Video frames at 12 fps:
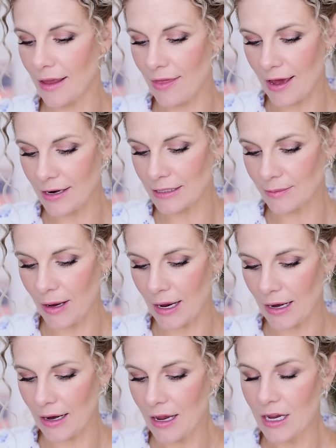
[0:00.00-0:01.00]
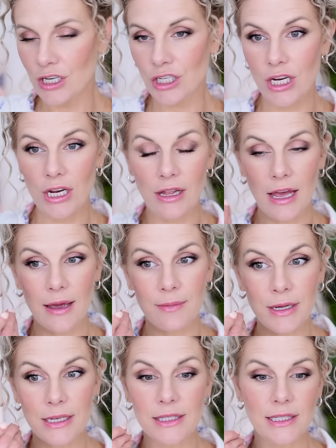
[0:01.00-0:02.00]
And that is my
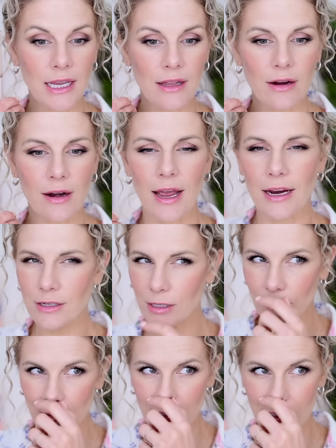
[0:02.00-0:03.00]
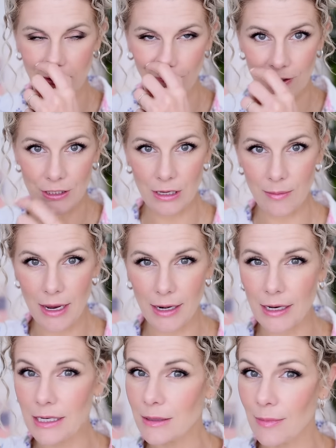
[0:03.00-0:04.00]
Sheglam Concealer. I actually don't think this officially made
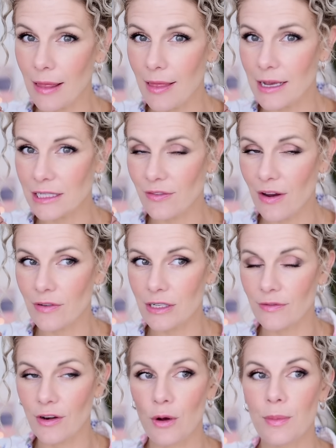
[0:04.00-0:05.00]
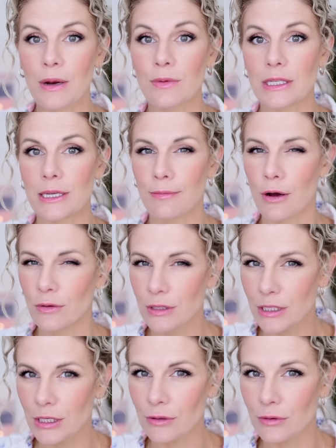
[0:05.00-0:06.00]
it into my last favorites video, but it was
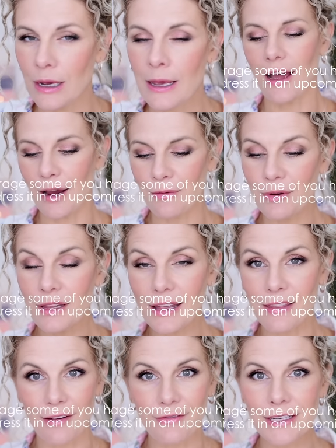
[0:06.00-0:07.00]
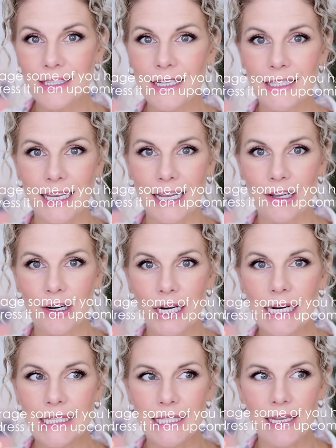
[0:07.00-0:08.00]
supposed to. I really love this concealer.
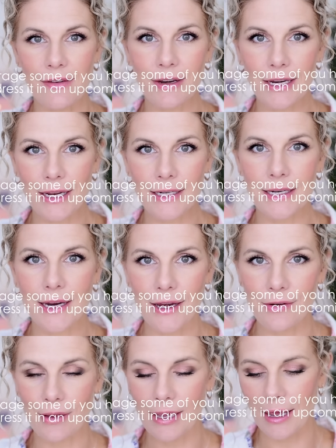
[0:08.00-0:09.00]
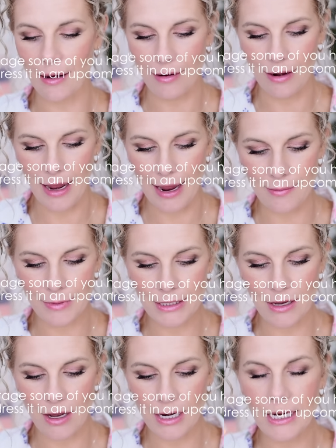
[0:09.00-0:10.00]
It's $7.99, you can get it on
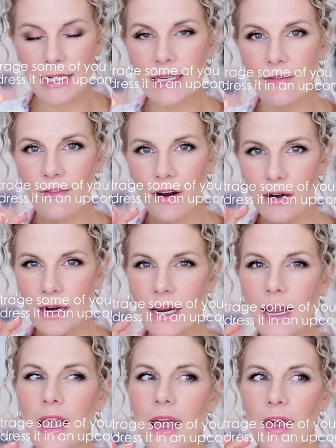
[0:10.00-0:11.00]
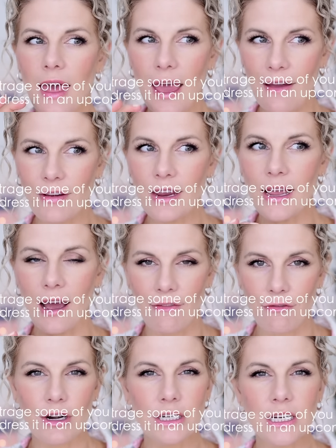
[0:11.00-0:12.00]
Amazon. It is a very heavy
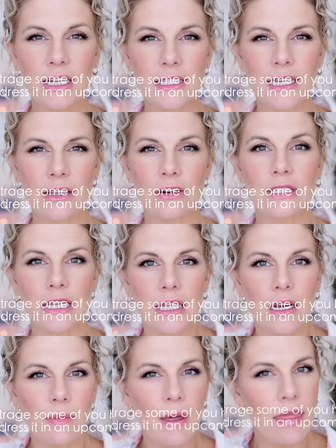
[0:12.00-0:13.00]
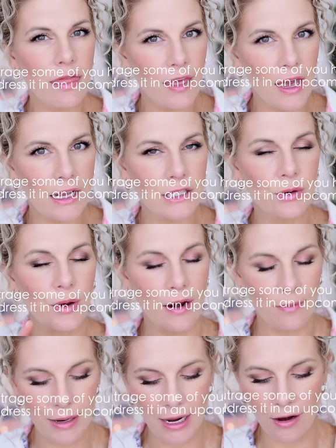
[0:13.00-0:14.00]
coverage concealer. It's a little bit thick, so you
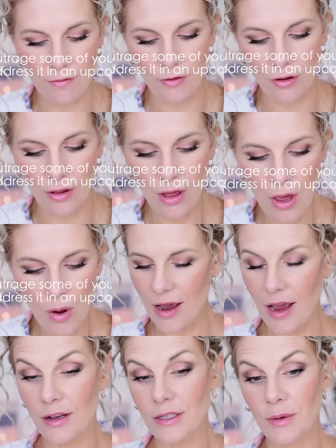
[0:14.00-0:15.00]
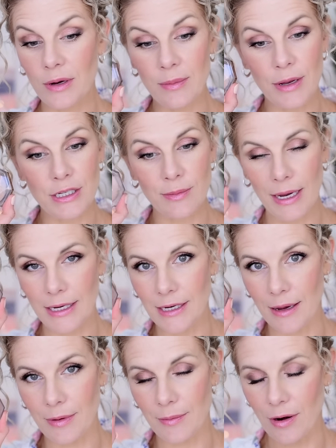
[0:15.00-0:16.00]
gotta be careful. I also wanted to mention my
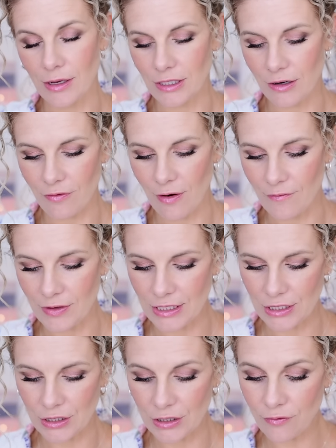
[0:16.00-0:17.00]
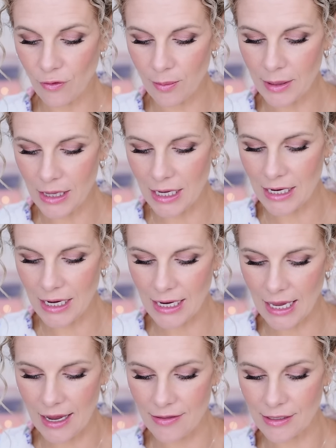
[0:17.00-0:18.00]
Diamond Bronzer from Physicians Formula.
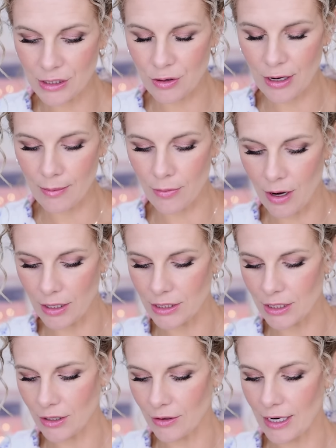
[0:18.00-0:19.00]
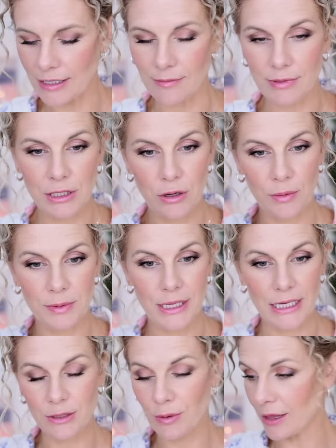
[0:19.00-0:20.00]
Again, this cream bronzer, you guys, I'm so
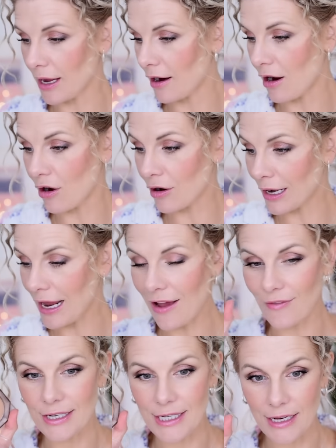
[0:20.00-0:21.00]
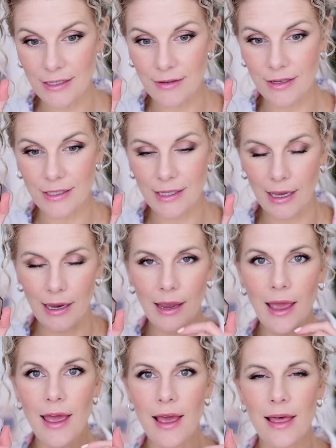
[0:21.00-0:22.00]
obsessed with. I already have a dent in this thing.